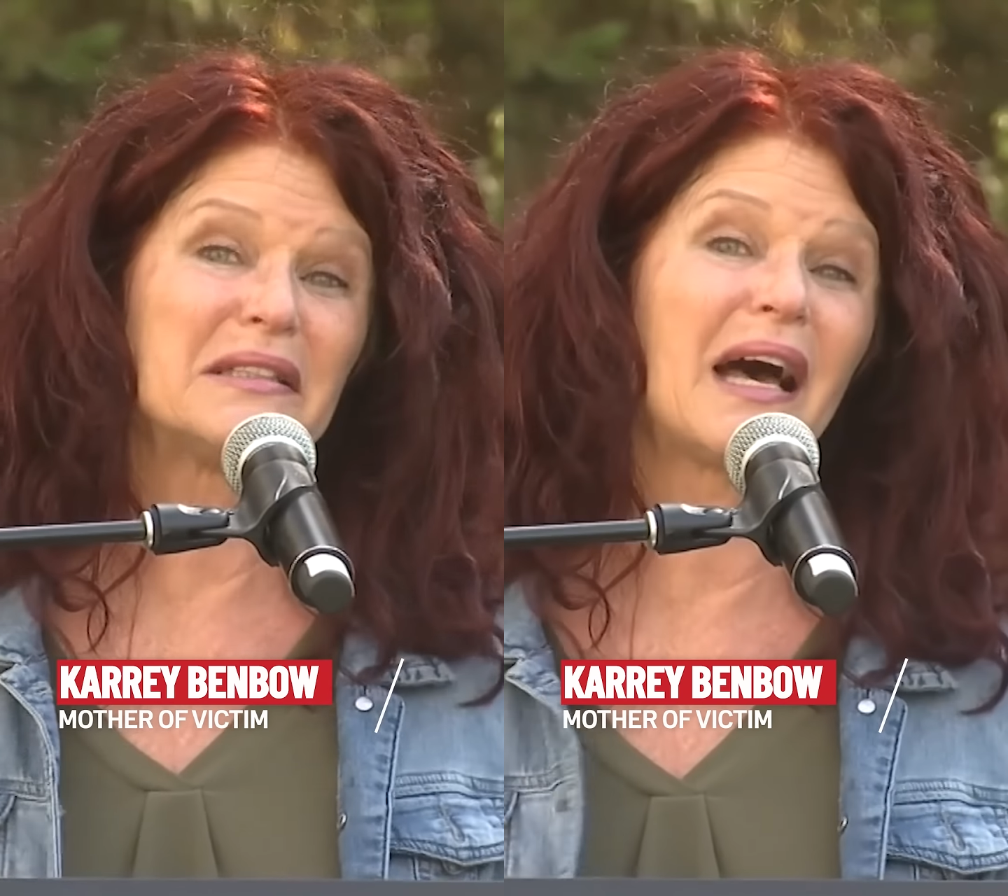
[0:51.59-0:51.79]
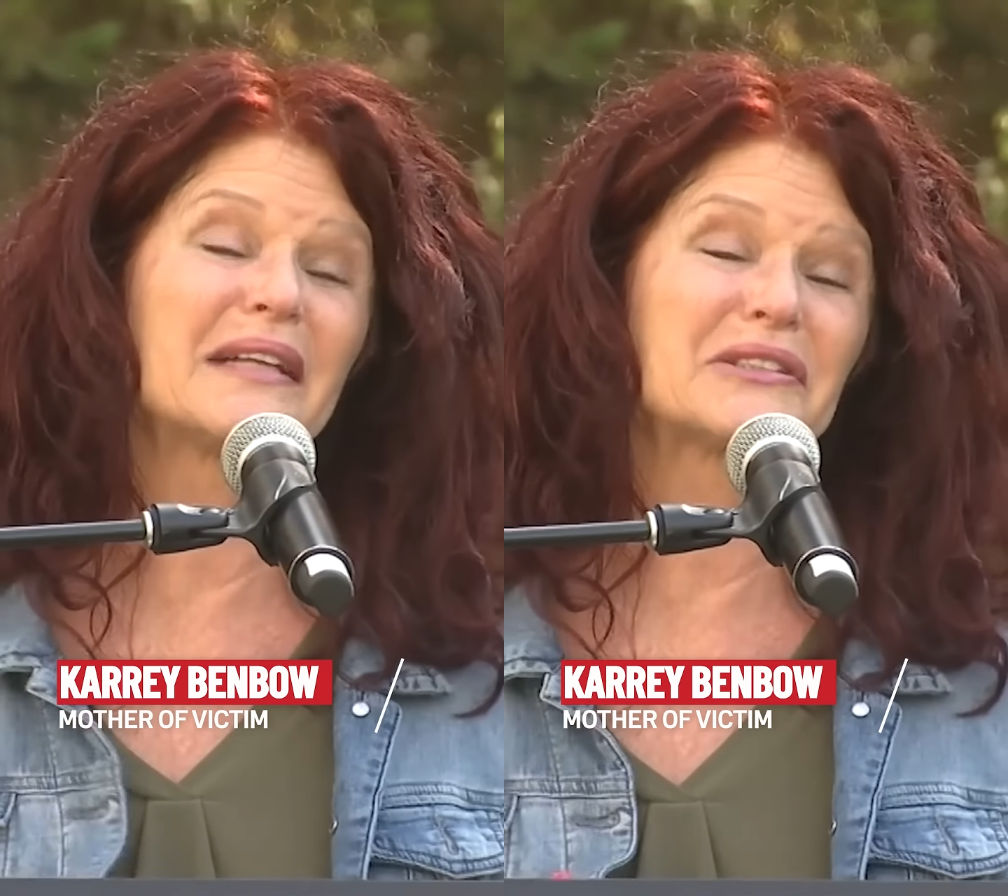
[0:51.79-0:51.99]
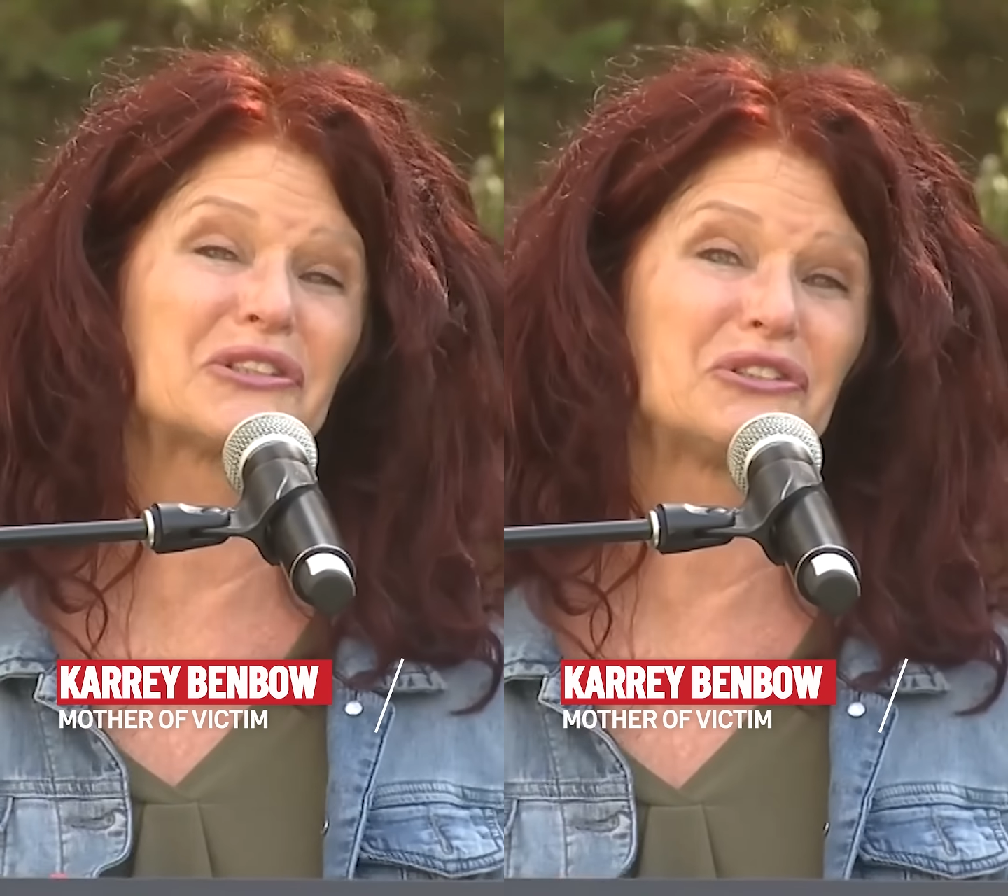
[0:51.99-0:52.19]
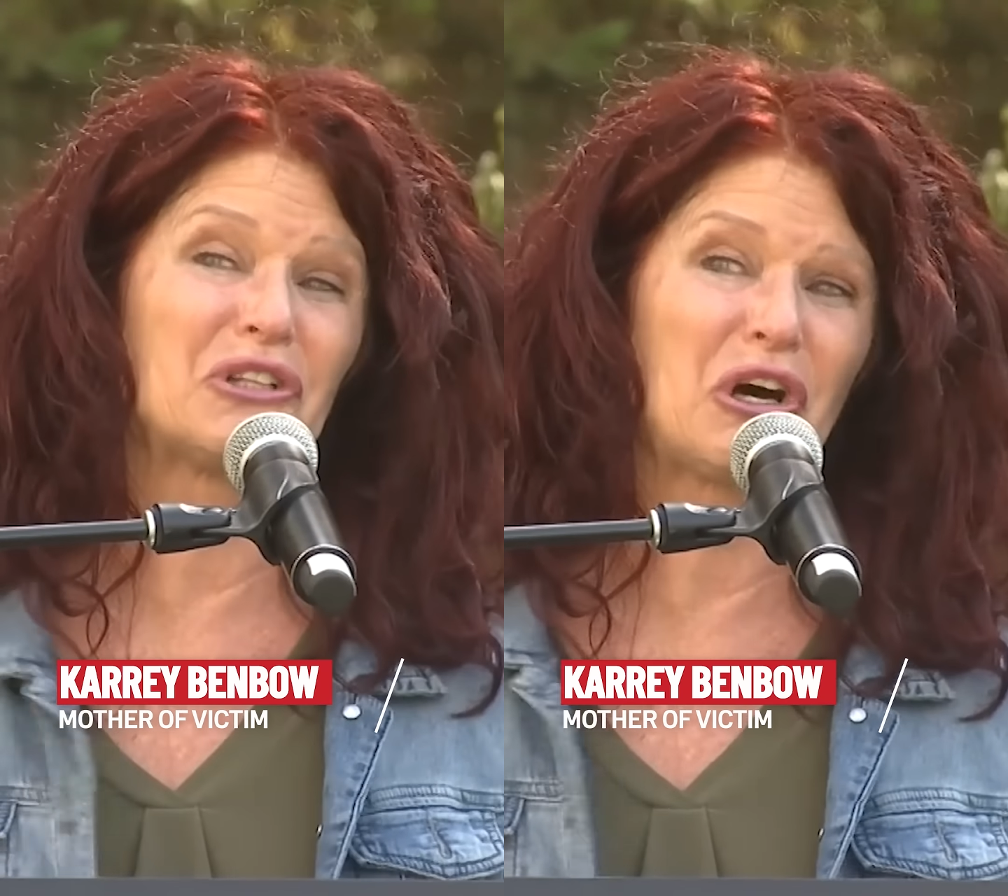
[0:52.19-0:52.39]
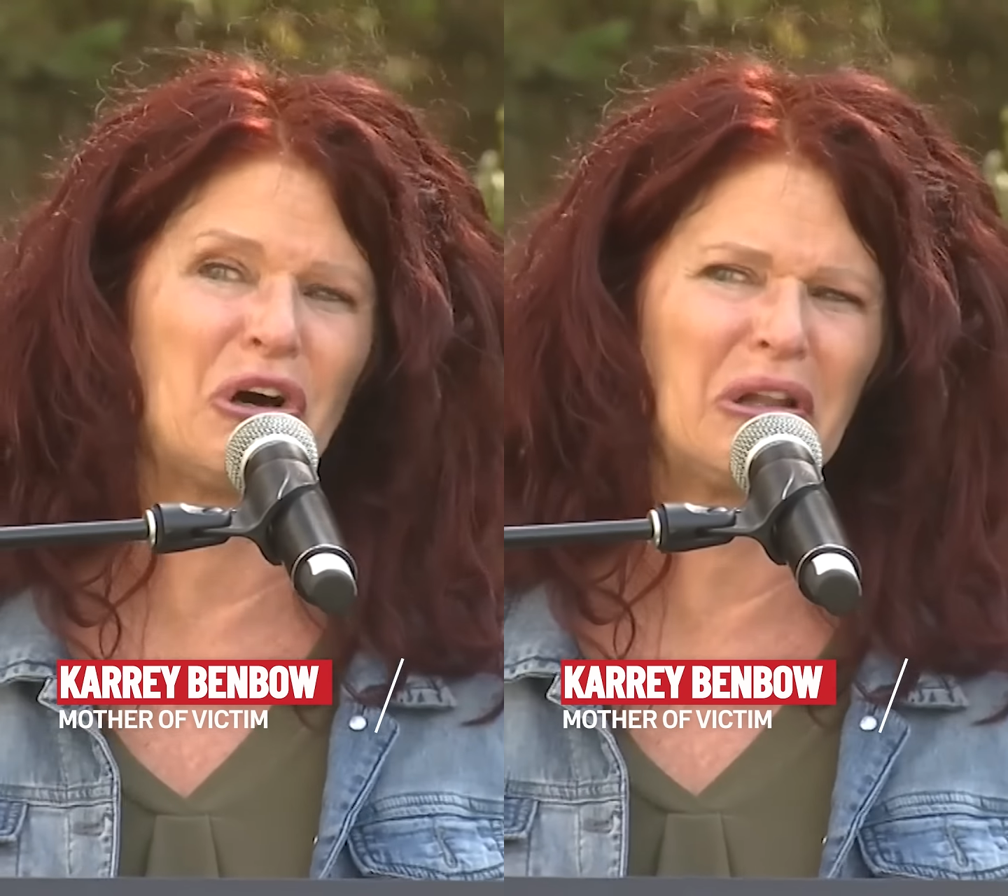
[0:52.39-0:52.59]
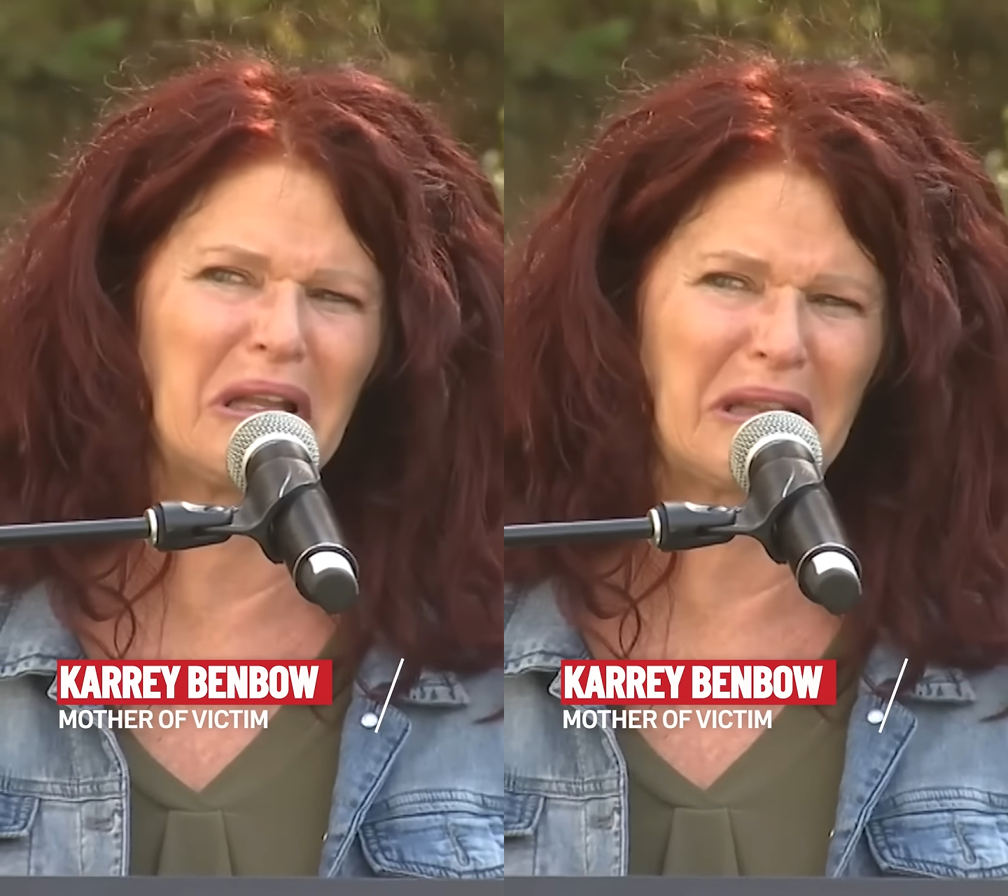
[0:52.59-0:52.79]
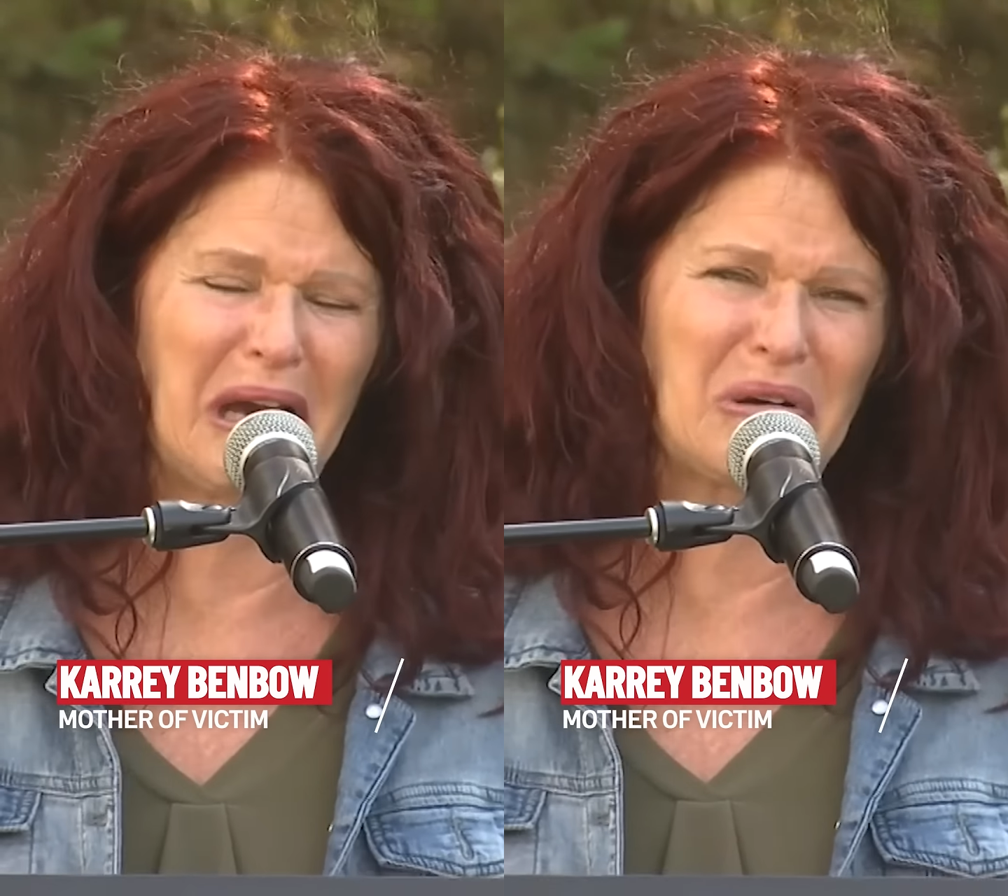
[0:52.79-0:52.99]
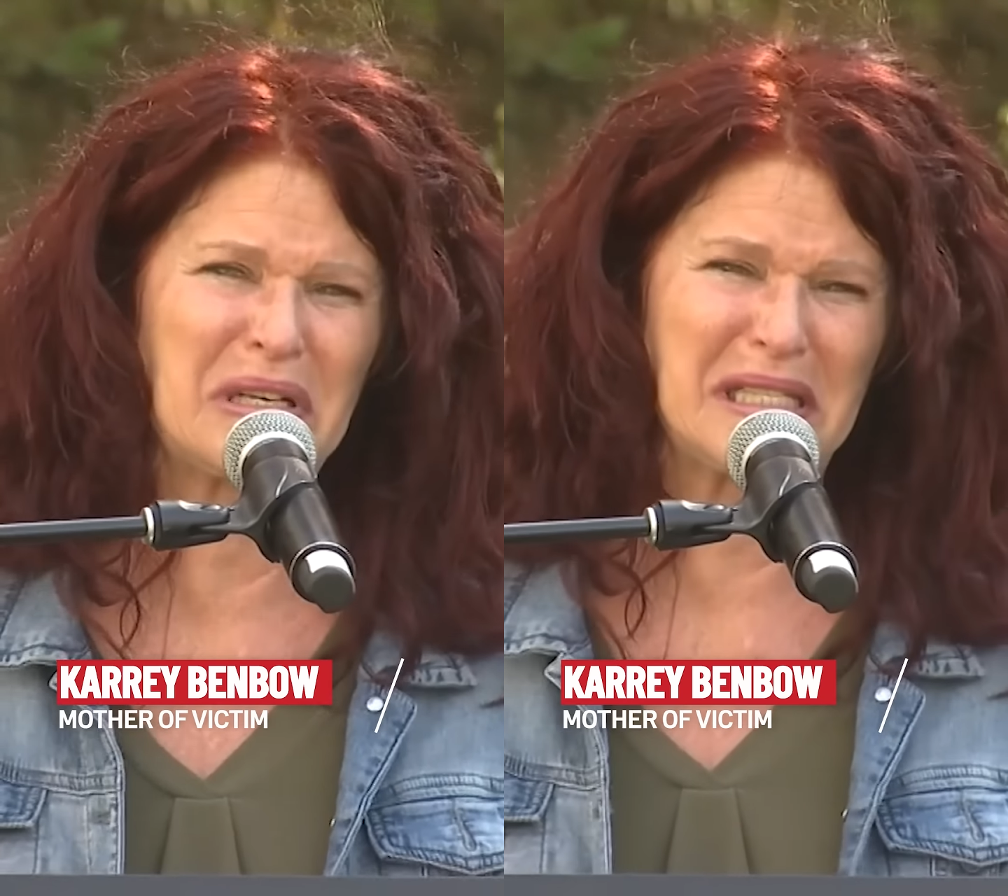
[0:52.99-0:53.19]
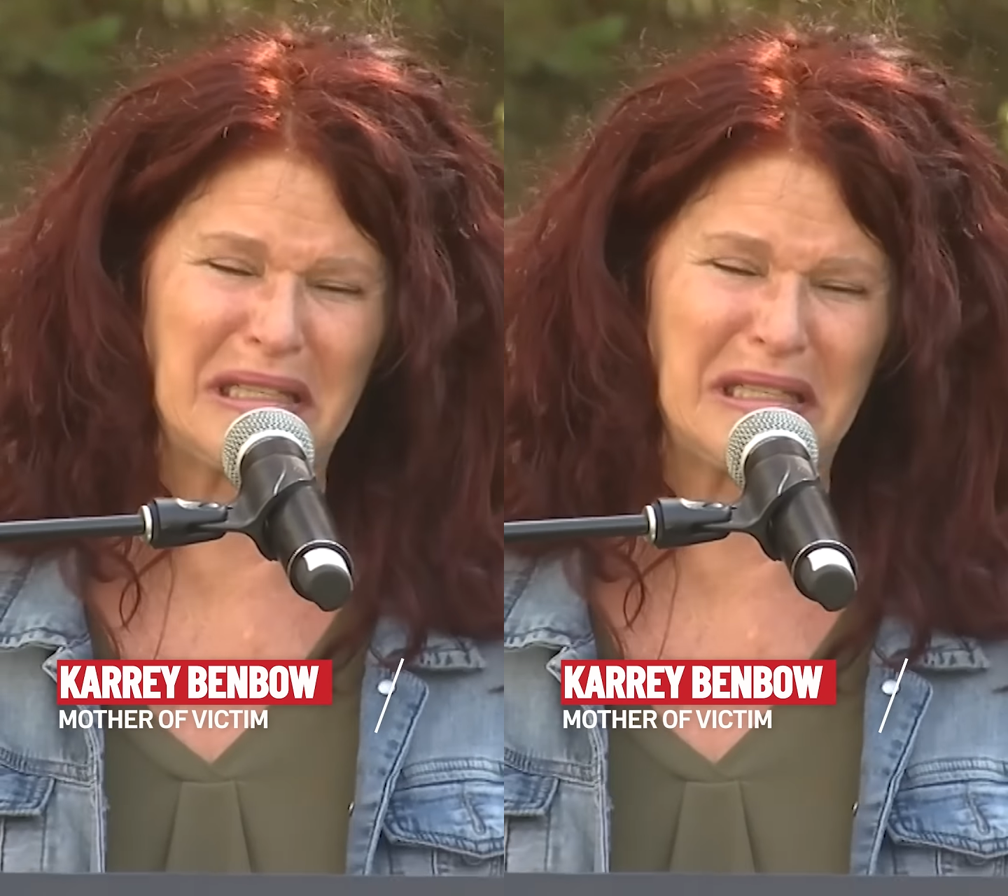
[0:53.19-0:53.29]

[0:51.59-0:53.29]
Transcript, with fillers: Not to know that that was